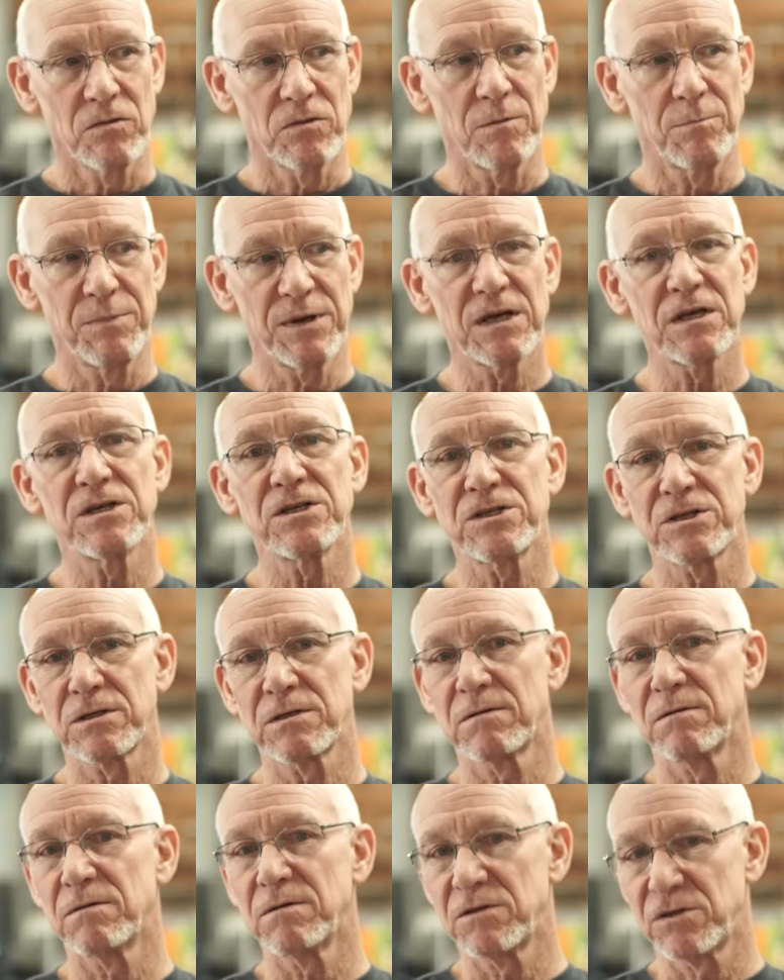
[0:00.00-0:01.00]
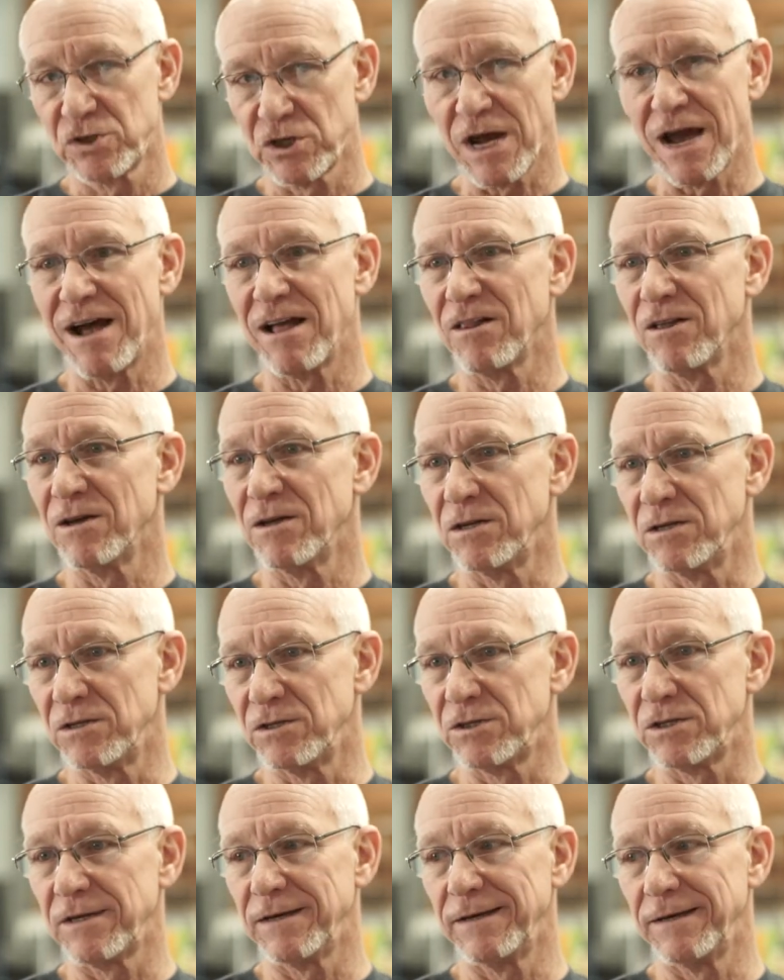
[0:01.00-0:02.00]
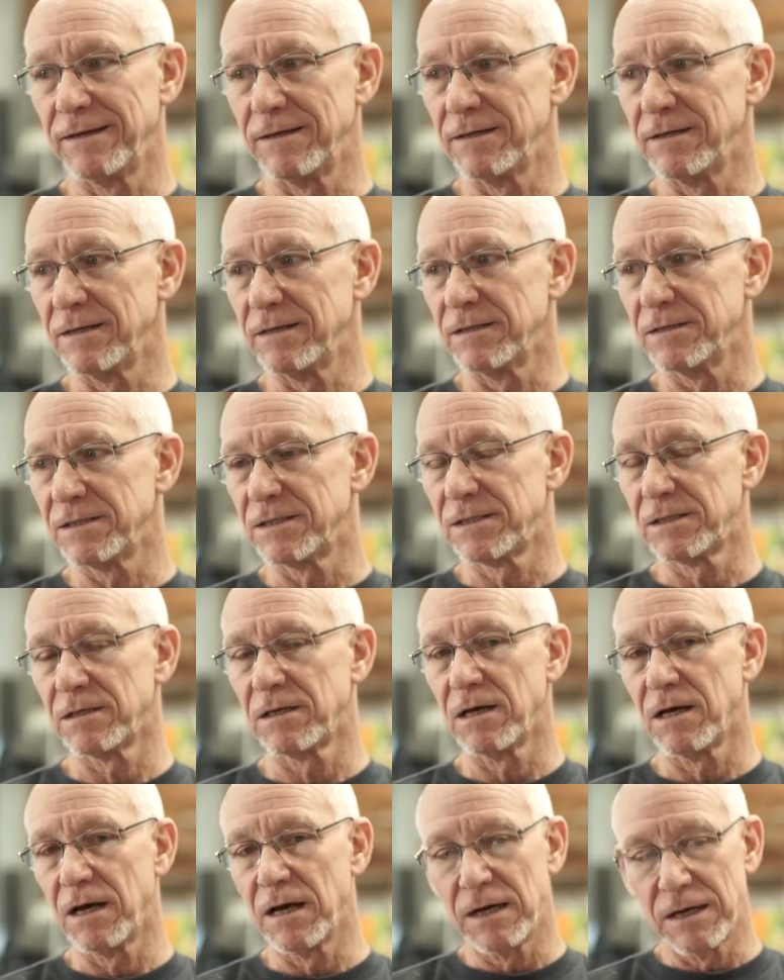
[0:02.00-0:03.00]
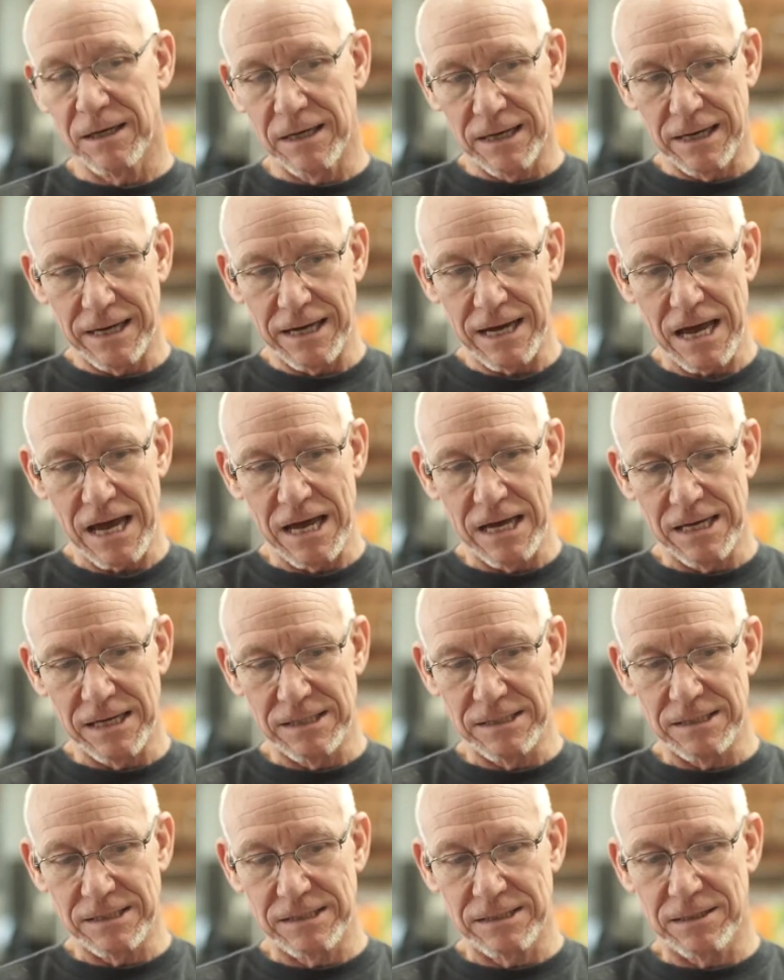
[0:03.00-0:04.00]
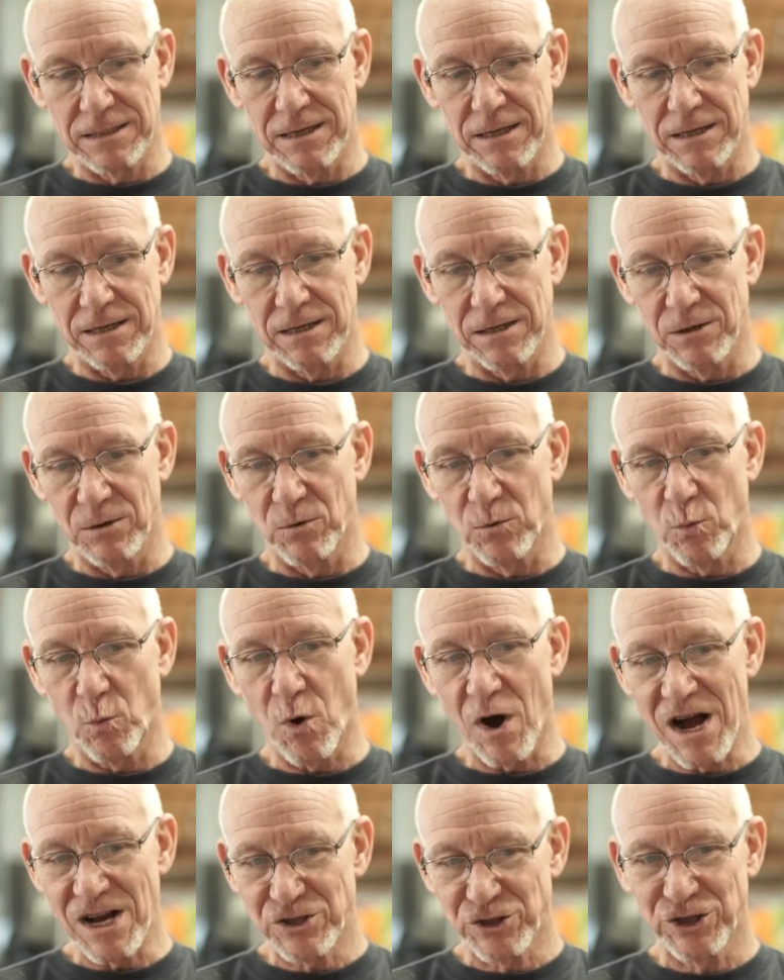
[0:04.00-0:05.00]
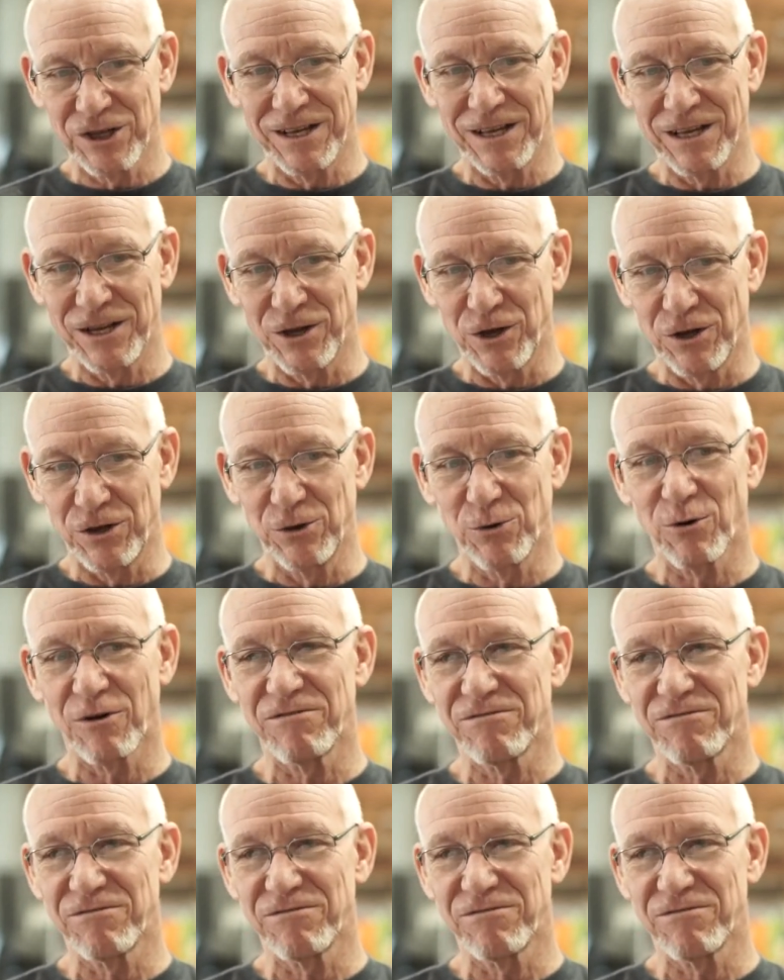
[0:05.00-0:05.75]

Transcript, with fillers: The biggest challenge is as uh, watching your